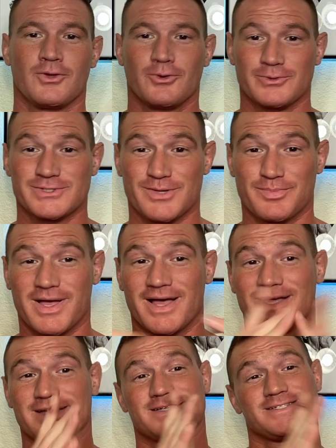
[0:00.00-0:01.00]
What's up,
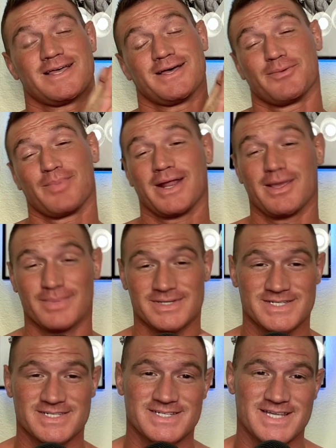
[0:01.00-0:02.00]
guys? My name is
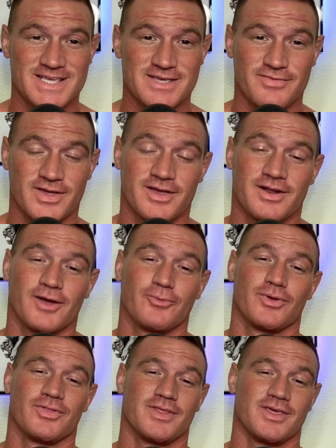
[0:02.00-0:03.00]
Steve, and I
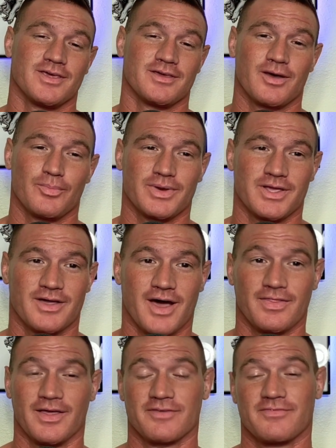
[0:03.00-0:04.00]
run the company
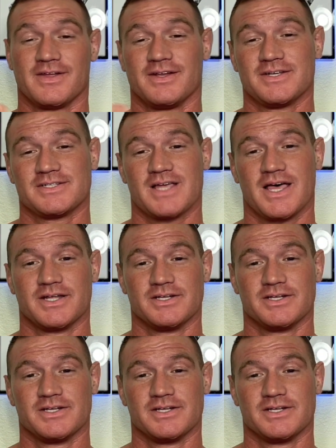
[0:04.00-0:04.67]
Godlike Fitness at